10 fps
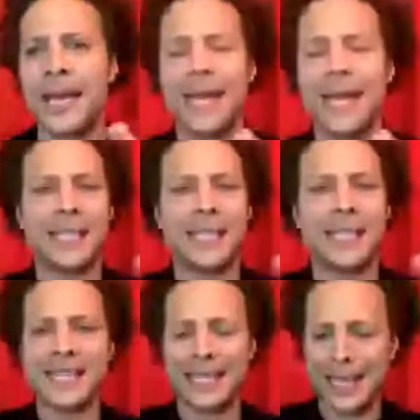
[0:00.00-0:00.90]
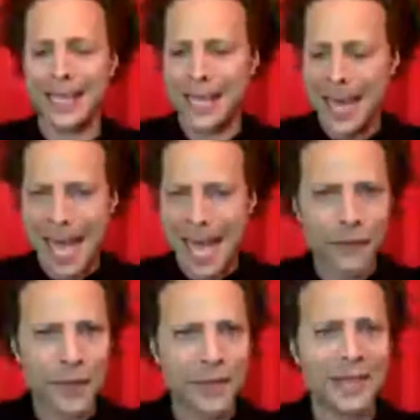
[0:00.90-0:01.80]
It is basically
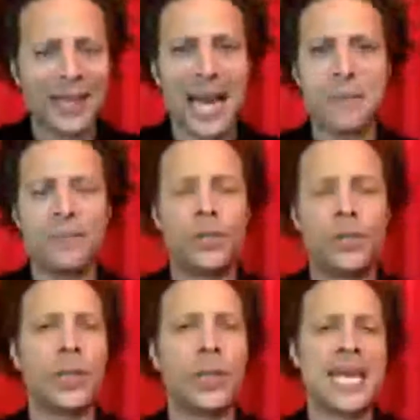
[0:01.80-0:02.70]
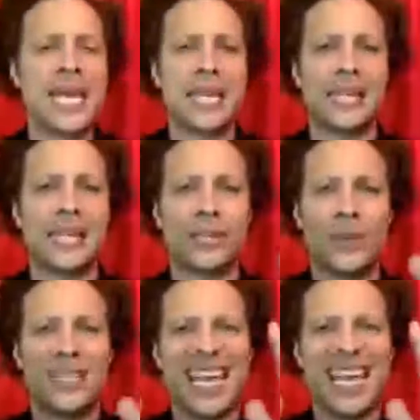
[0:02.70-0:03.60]
everything that I am doing in this
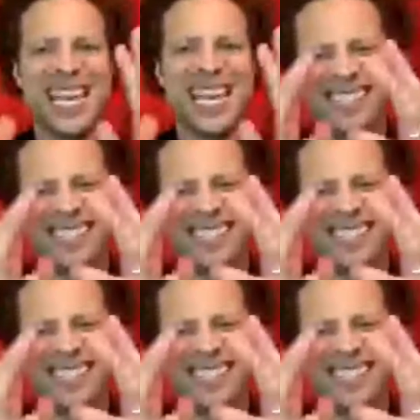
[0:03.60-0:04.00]
30 days,